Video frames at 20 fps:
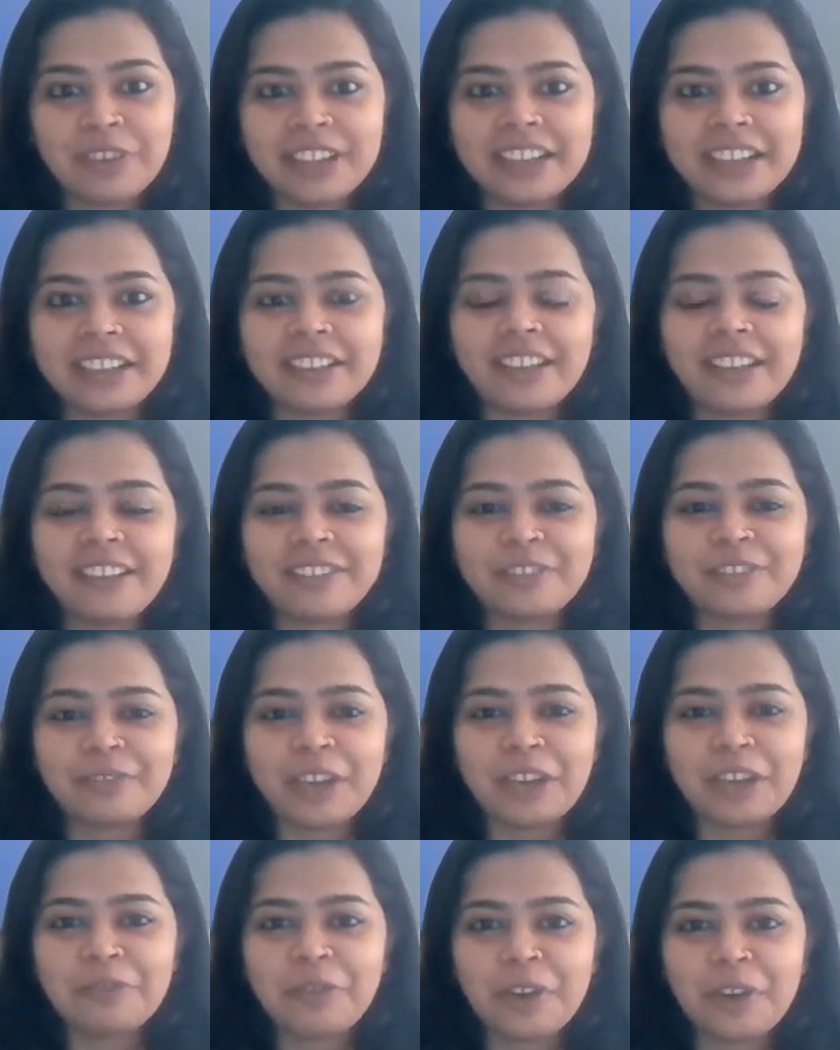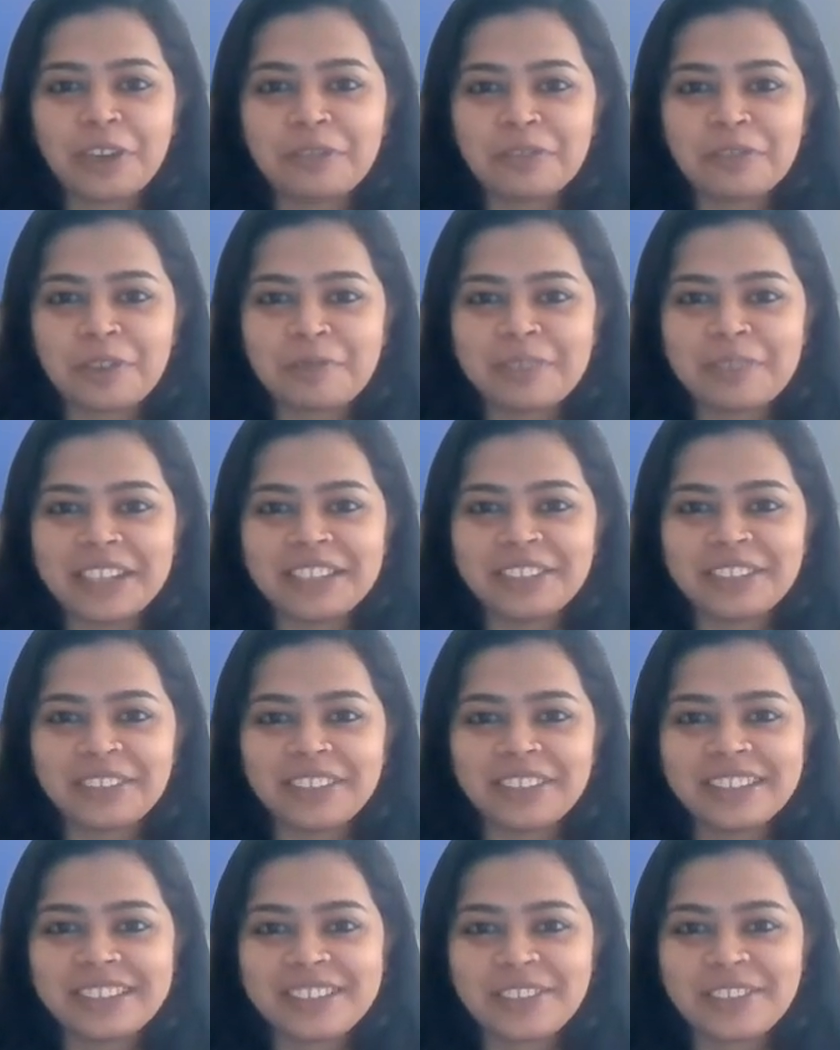funding round, $144
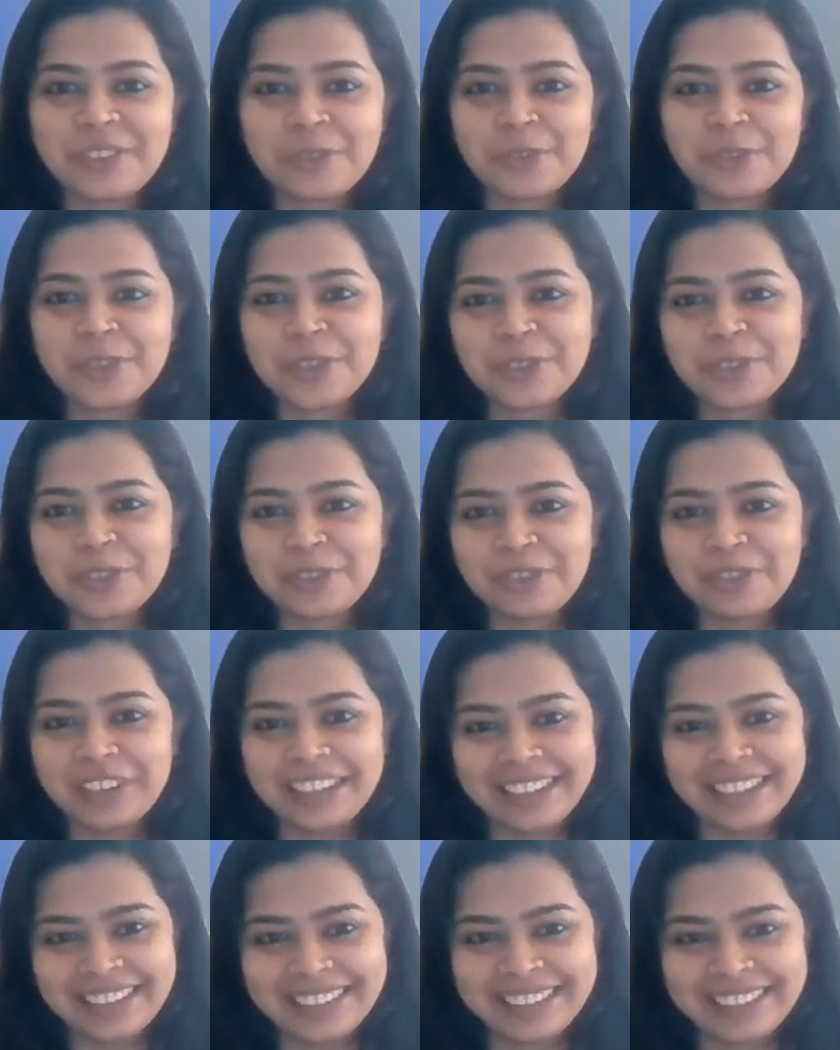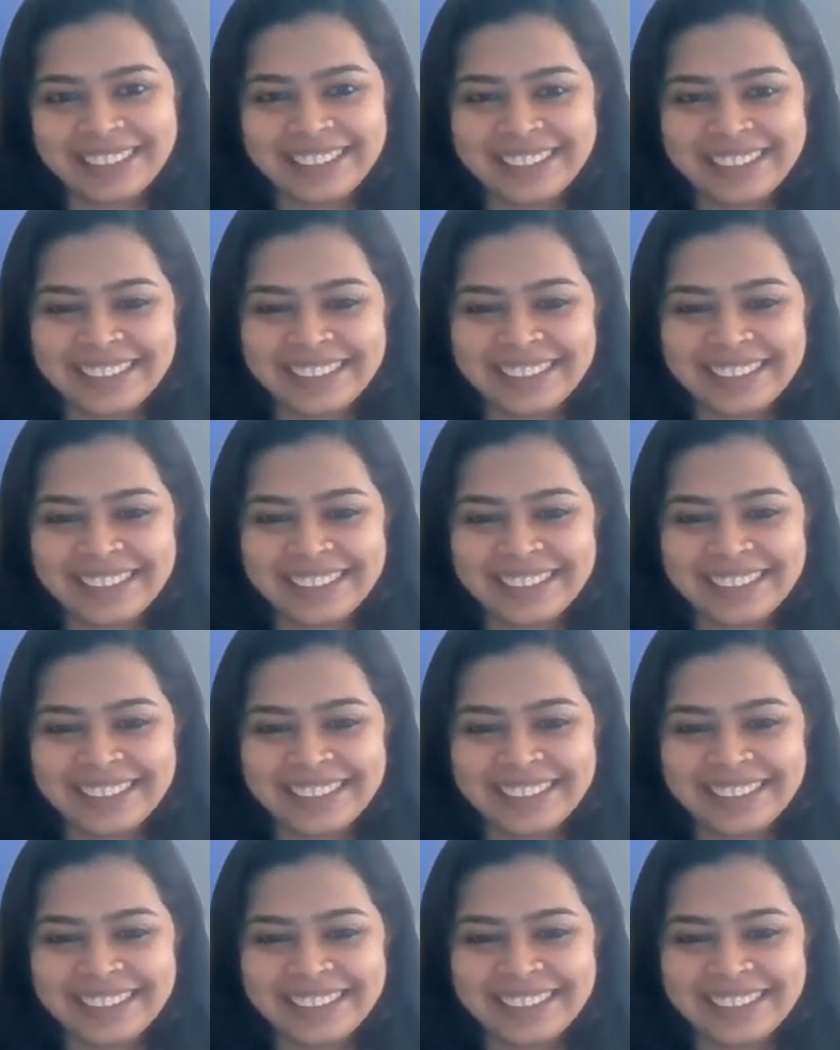million, huge funding.